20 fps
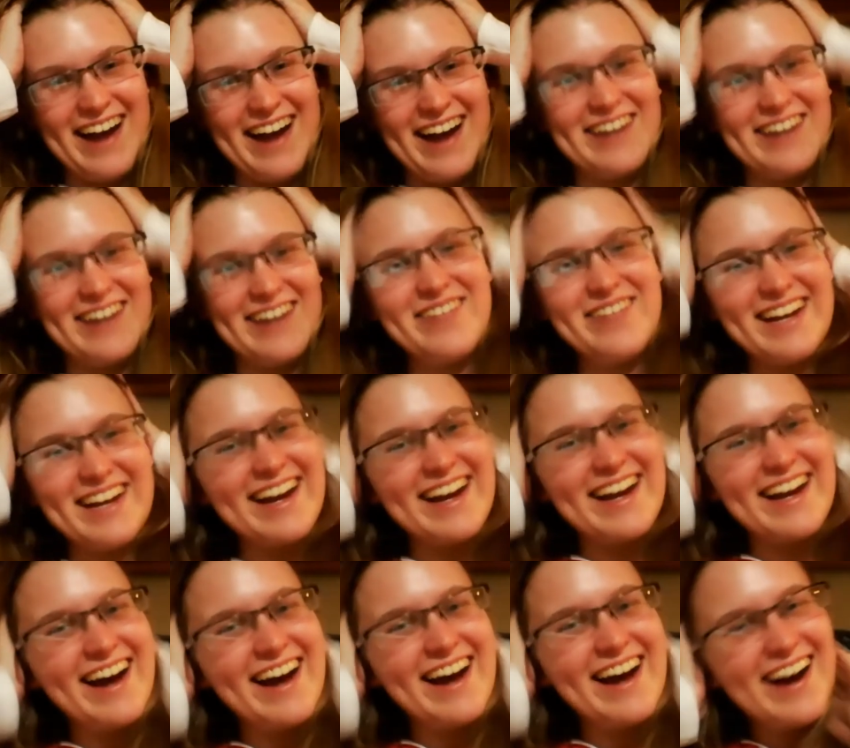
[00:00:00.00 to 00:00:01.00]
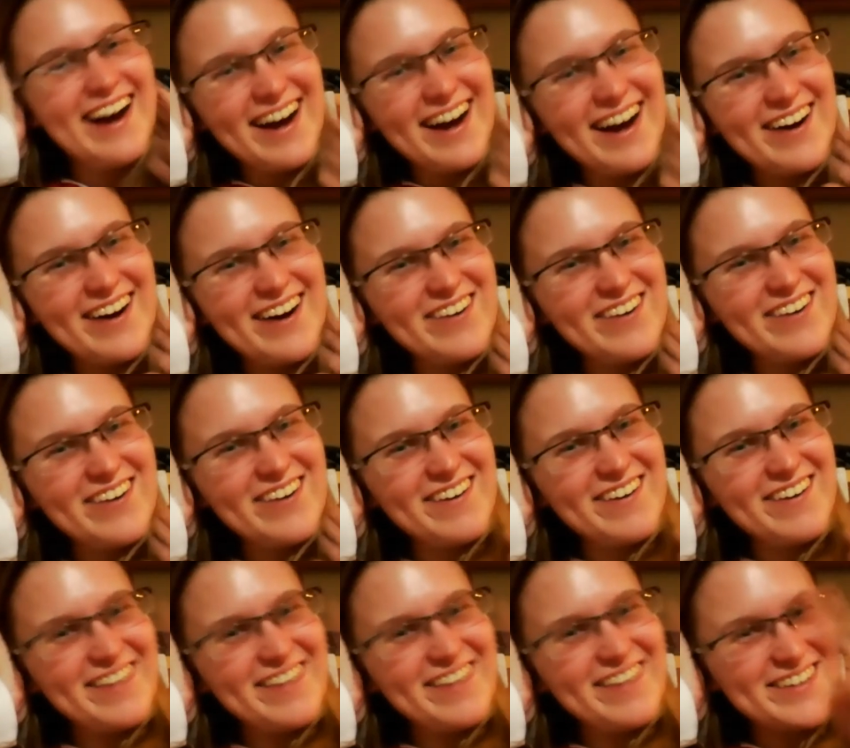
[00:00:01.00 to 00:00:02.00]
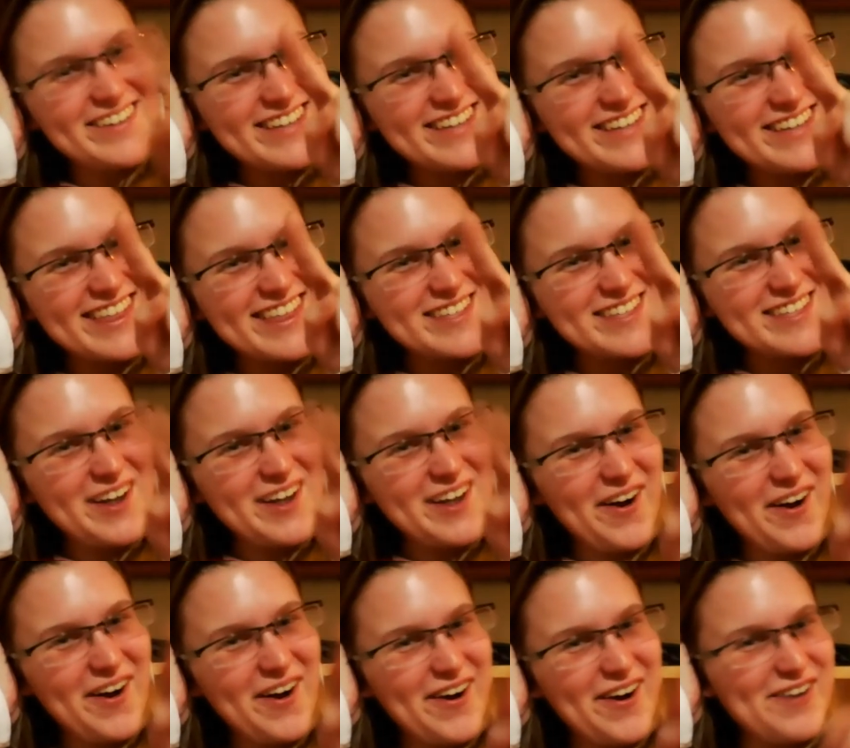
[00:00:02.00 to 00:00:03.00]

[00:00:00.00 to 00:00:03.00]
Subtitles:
like, there's like this curve.